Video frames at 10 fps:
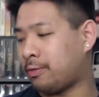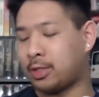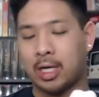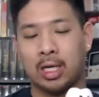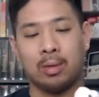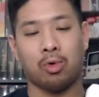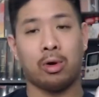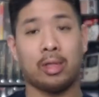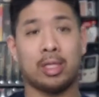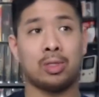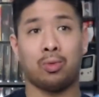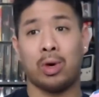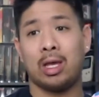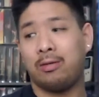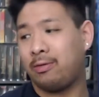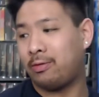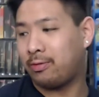there's any more in this wave.